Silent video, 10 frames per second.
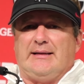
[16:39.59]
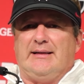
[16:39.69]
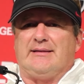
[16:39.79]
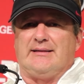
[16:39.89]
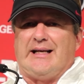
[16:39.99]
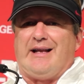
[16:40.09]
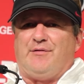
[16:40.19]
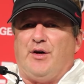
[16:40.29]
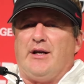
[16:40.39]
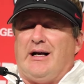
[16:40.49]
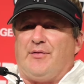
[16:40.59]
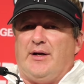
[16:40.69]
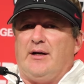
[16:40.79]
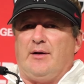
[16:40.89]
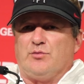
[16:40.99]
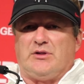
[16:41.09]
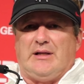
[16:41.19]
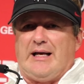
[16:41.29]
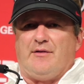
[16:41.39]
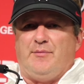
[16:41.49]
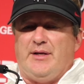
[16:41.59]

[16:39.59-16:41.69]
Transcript: I did think they had fun out there, and it was a lot of